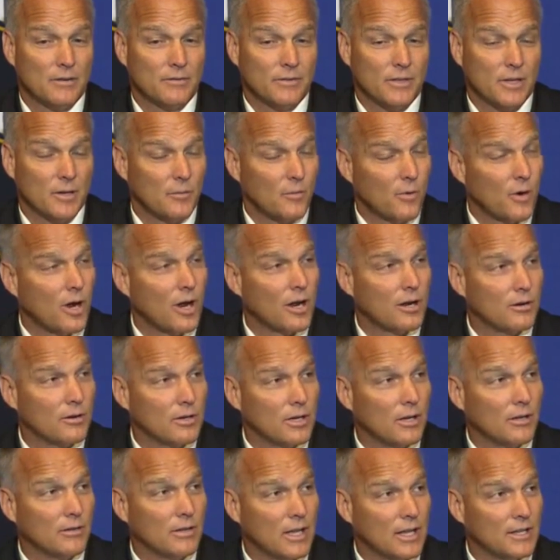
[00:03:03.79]
of
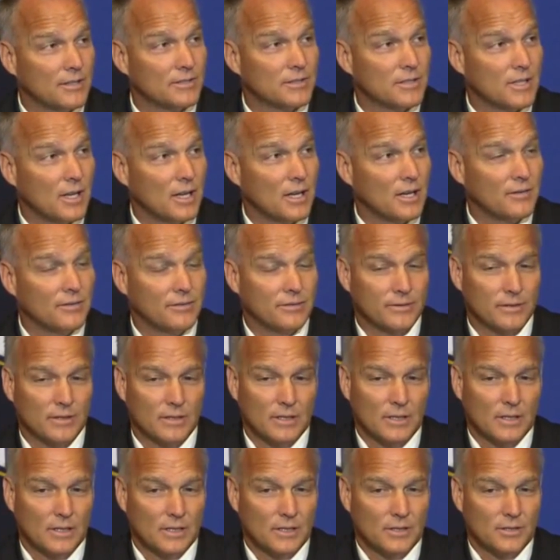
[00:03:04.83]
camaraderie on that staff,
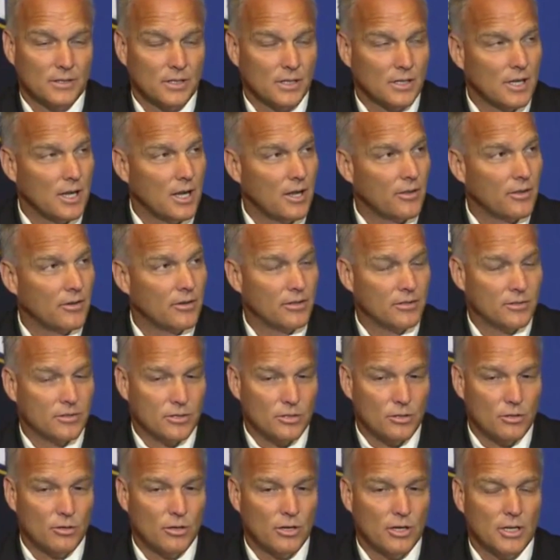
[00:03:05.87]

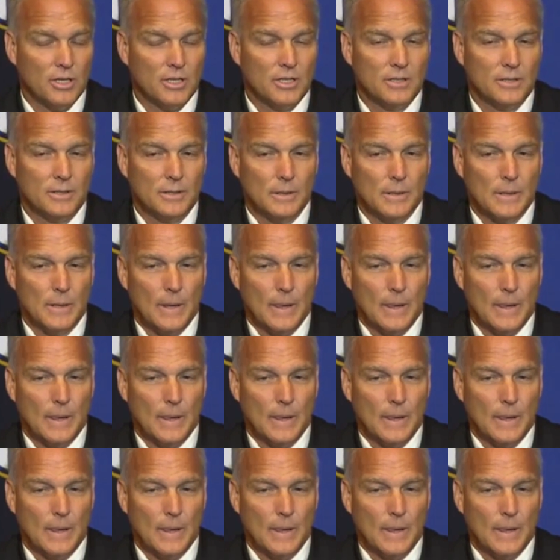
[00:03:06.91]
togetherness, unity,